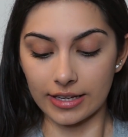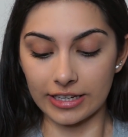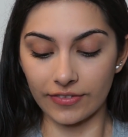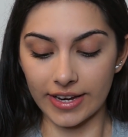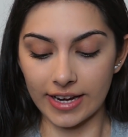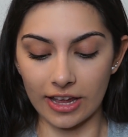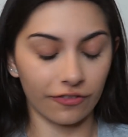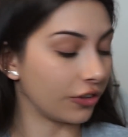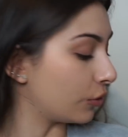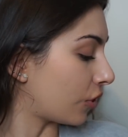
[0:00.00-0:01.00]
even
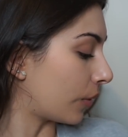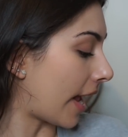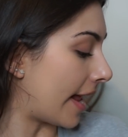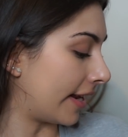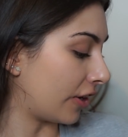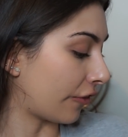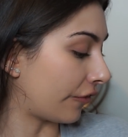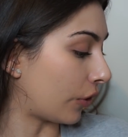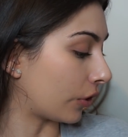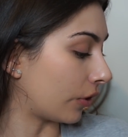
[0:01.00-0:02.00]
if you don't edit your
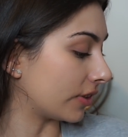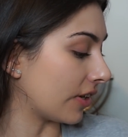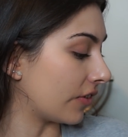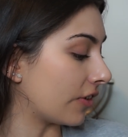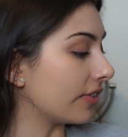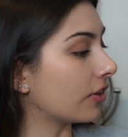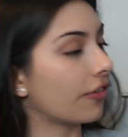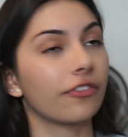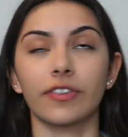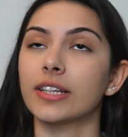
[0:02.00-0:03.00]
photos, even if you
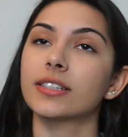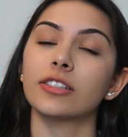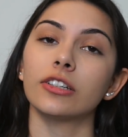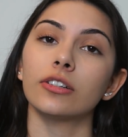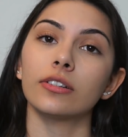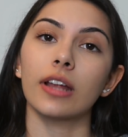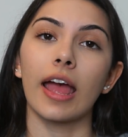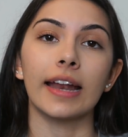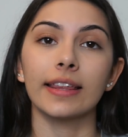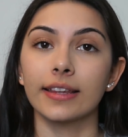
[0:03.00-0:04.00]
don't Facetune,
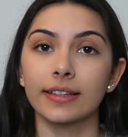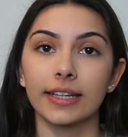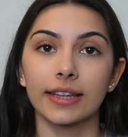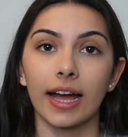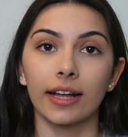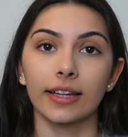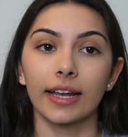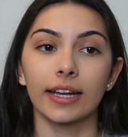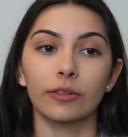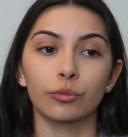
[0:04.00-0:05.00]
anything like that,
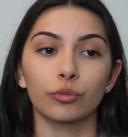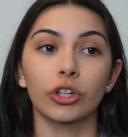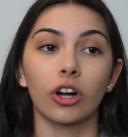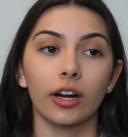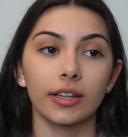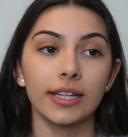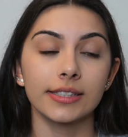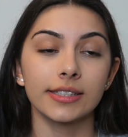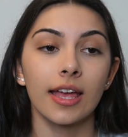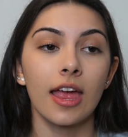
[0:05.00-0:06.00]
like
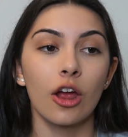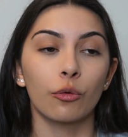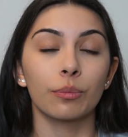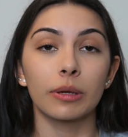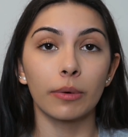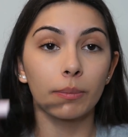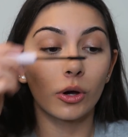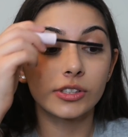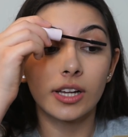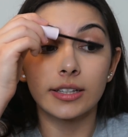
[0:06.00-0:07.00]
regardless, when people
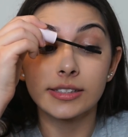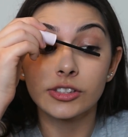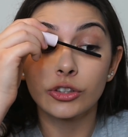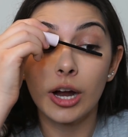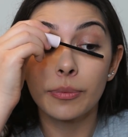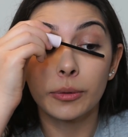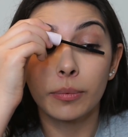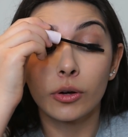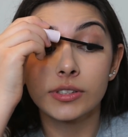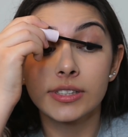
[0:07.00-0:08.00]
post on Instagram, they're
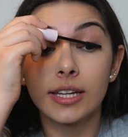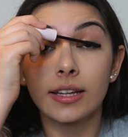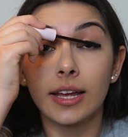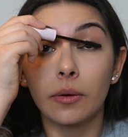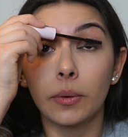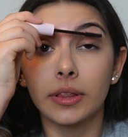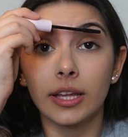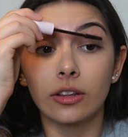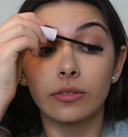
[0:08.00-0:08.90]
posting like what they